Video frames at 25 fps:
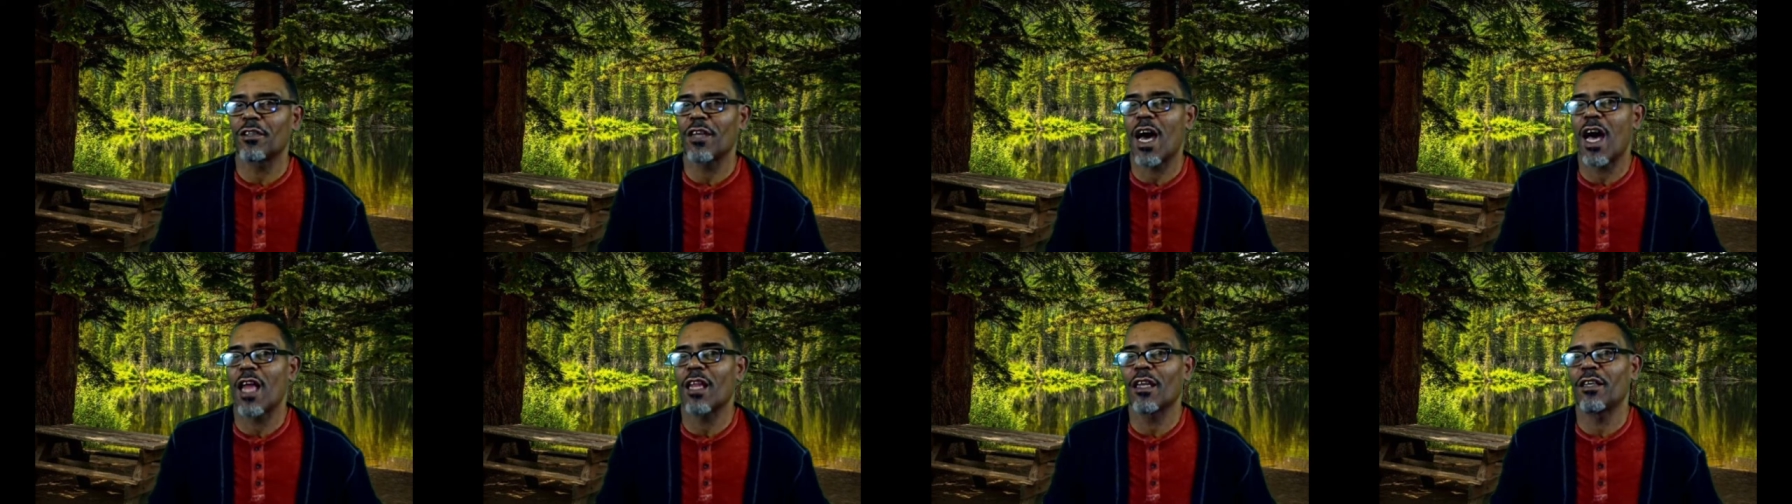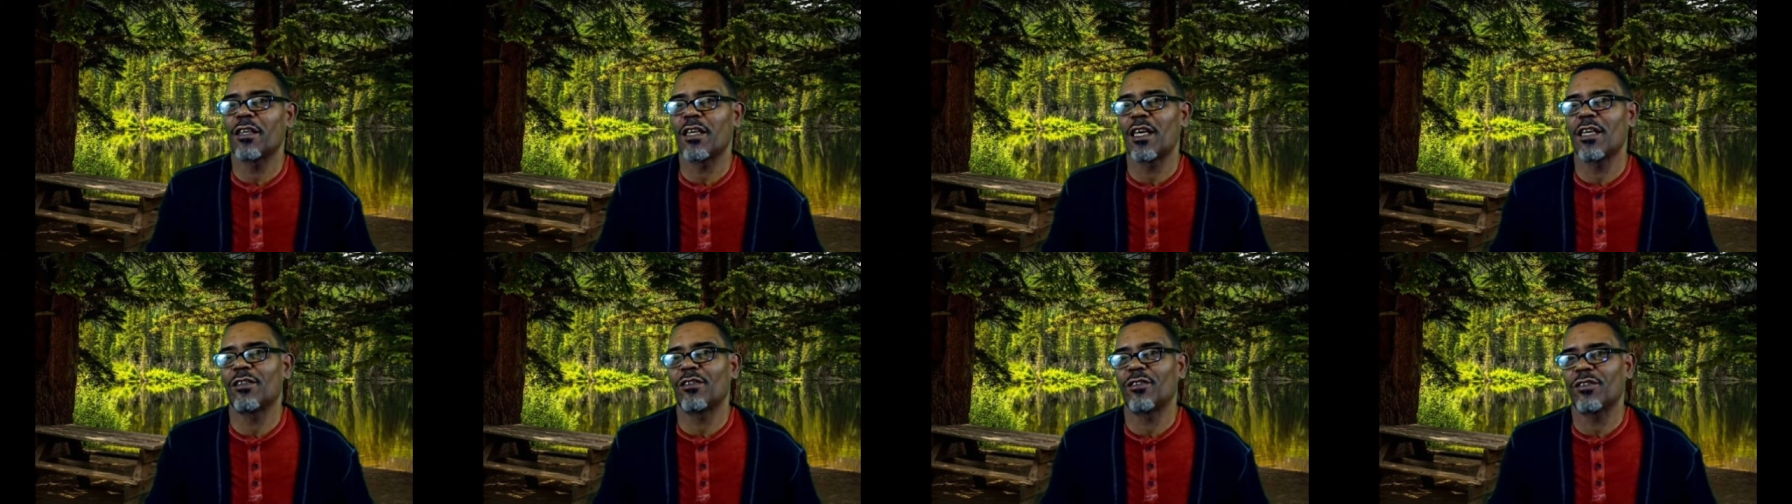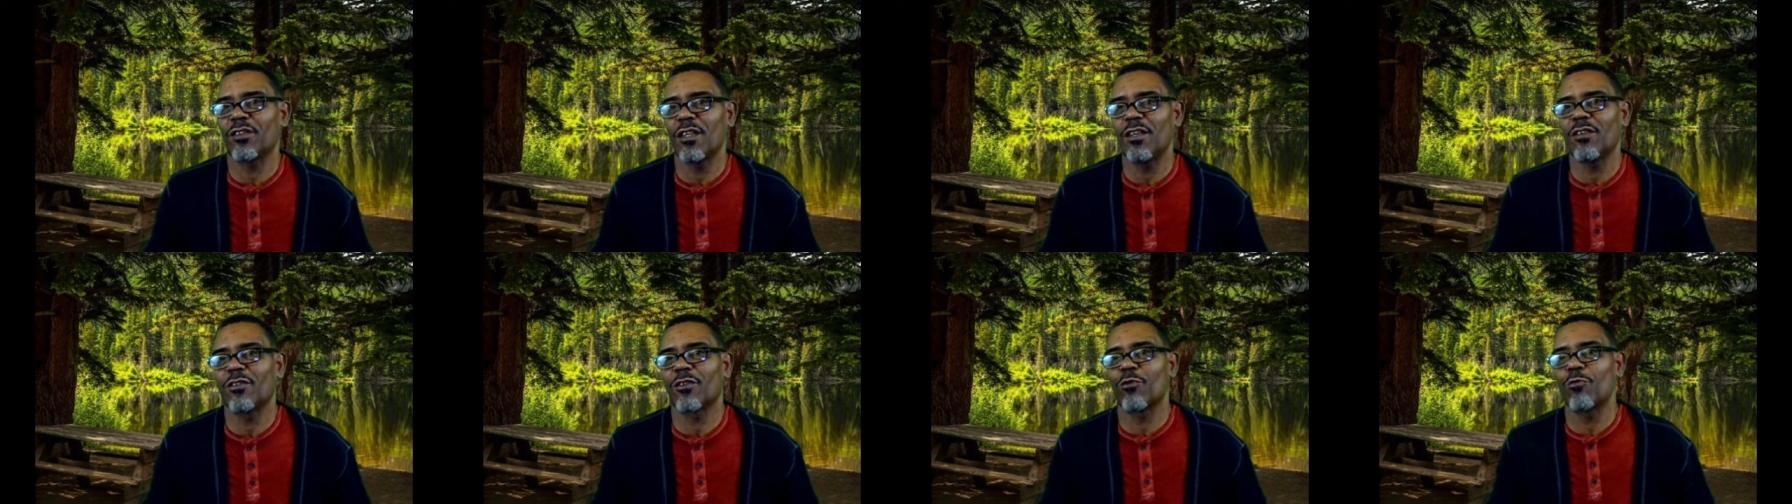holiday
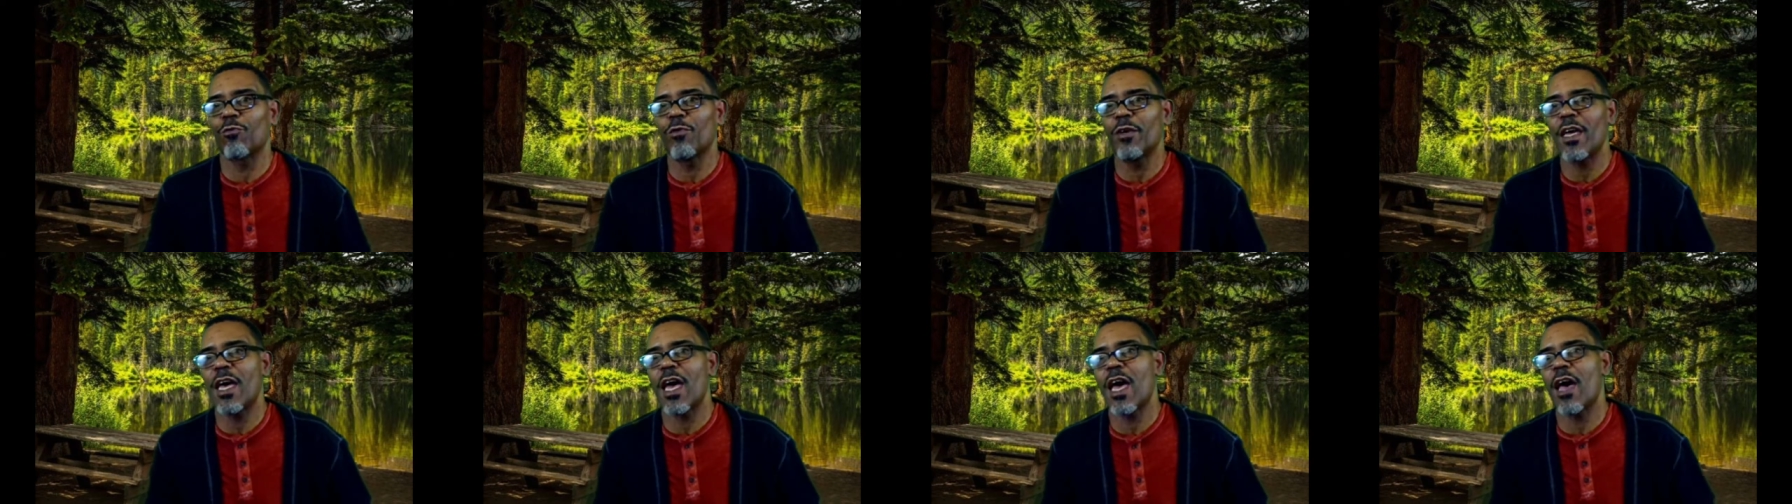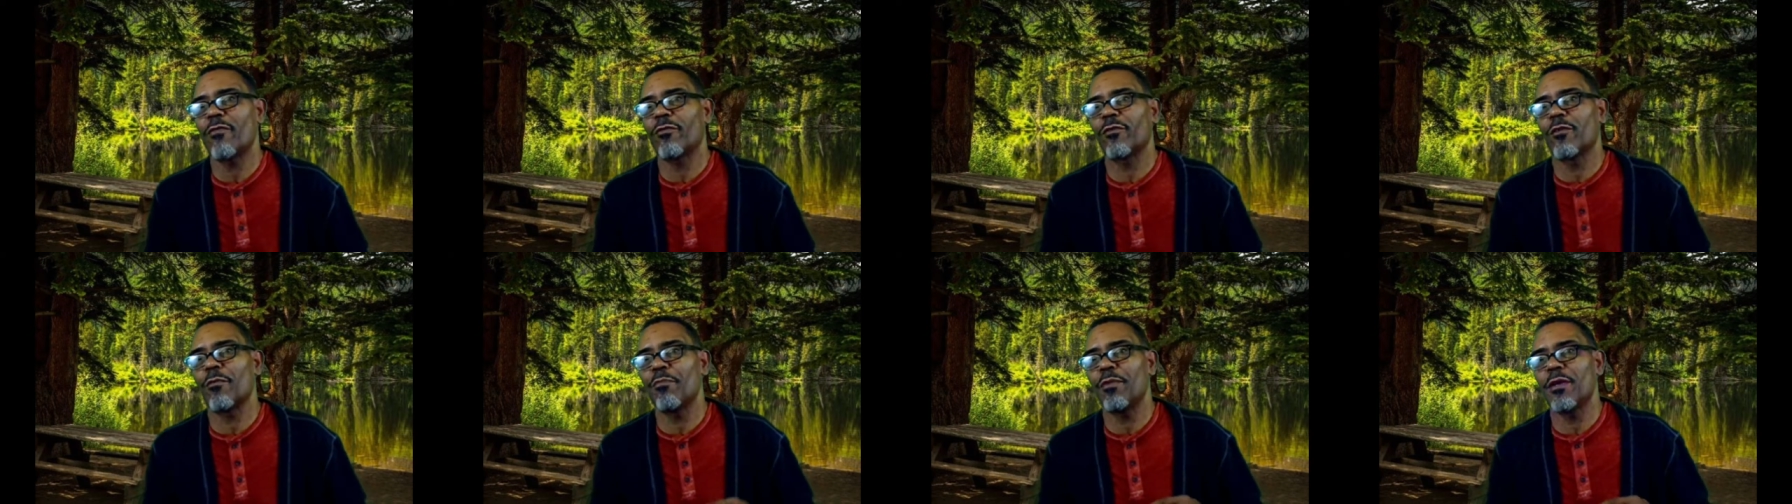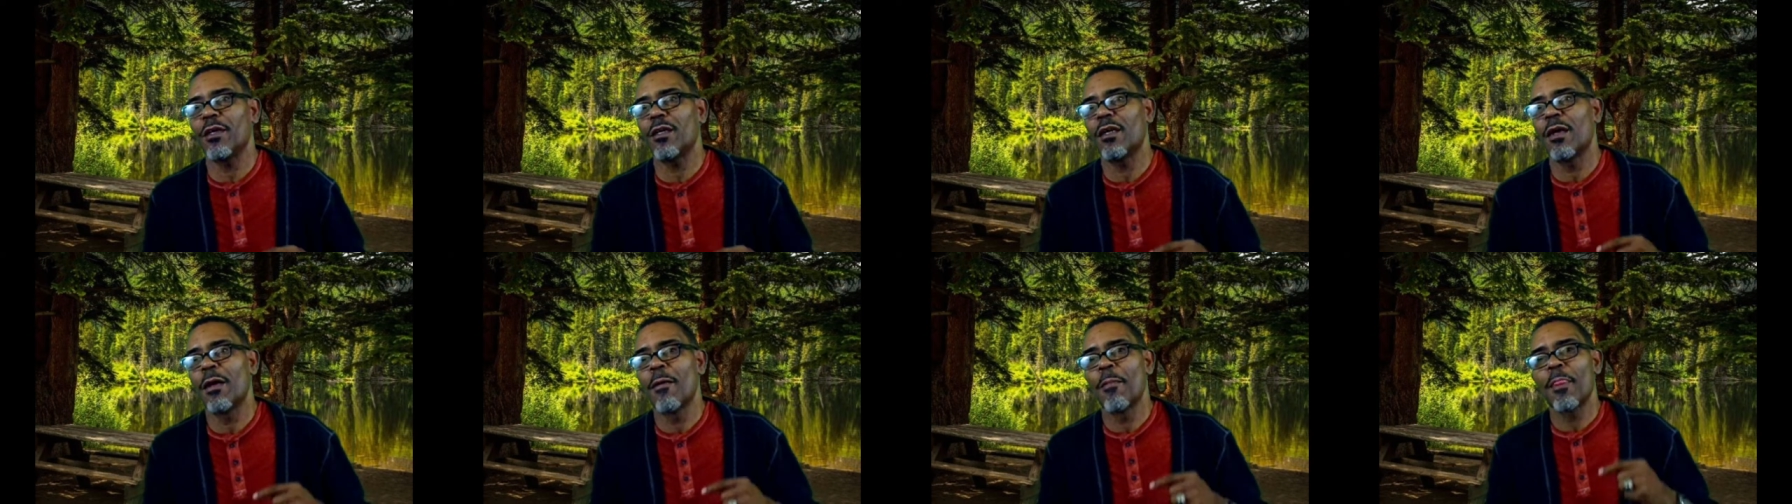season, we have to
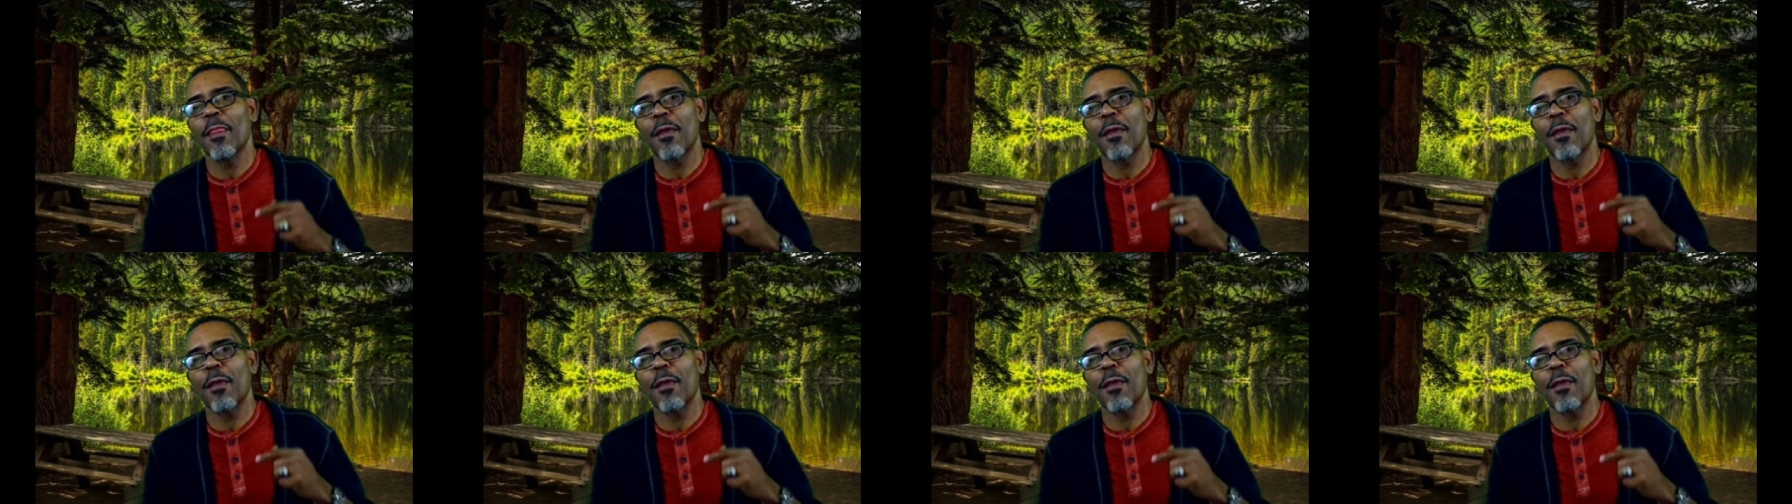be